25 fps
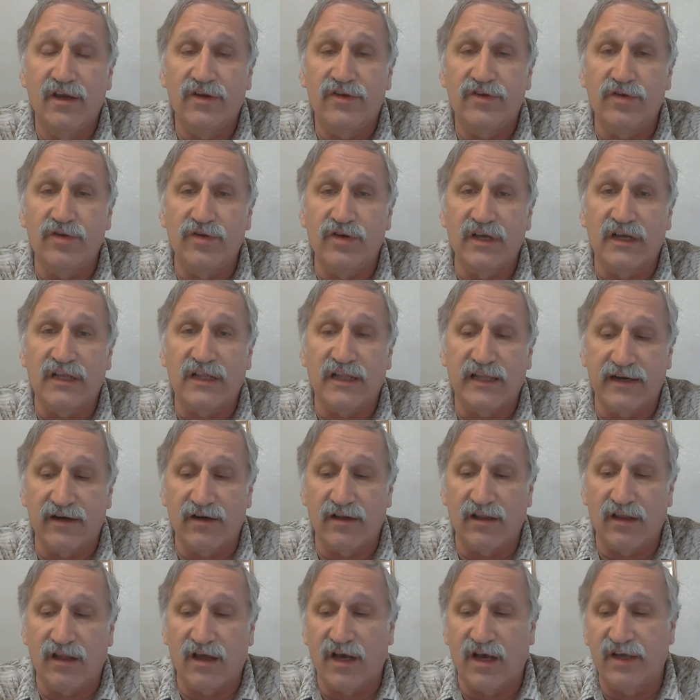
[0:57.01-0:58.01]
to
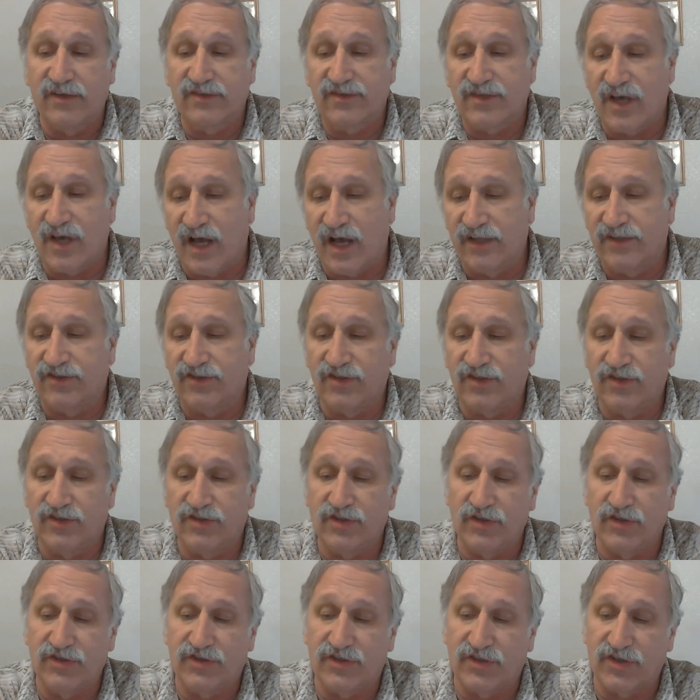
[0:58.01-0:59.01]
declare laws
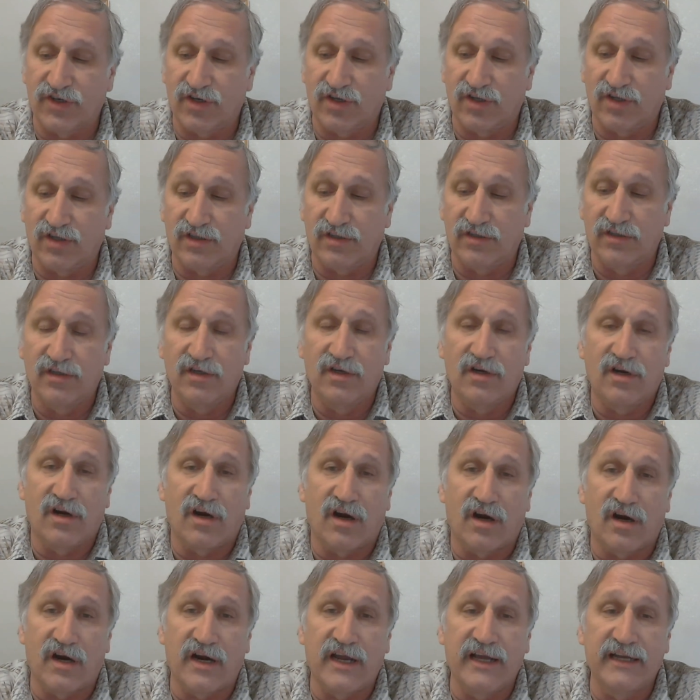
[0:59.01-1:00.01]
constitutional
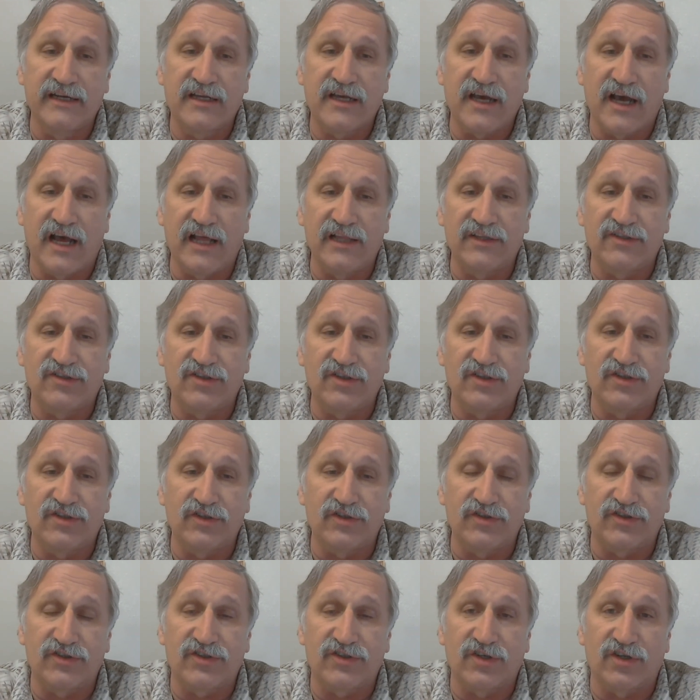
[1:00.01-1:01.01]
or
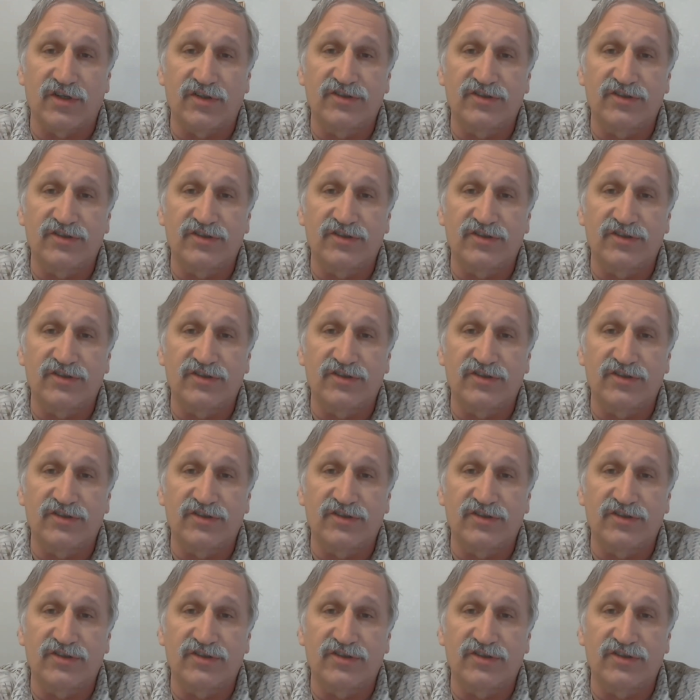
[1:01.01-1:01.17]
unconstitutional.